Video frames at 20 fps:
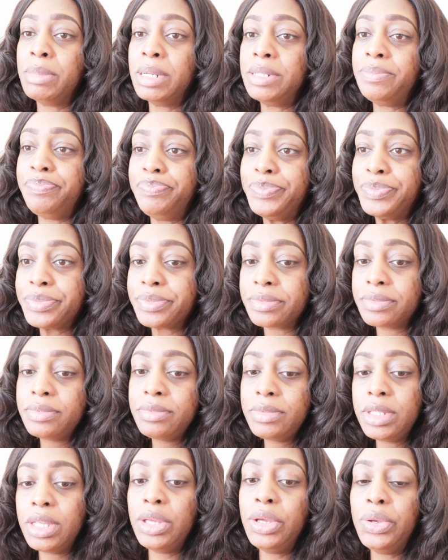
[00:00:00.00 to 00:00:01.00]
But
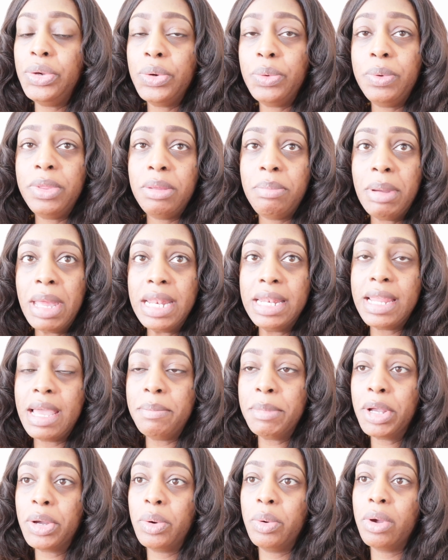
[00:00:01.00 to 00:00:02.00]
you know, with the
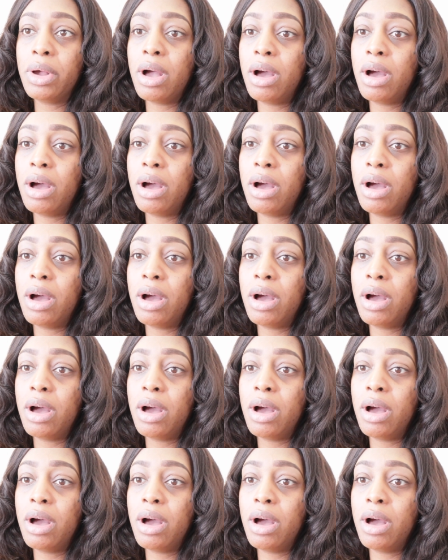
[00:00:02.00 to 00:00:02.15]
pandemic going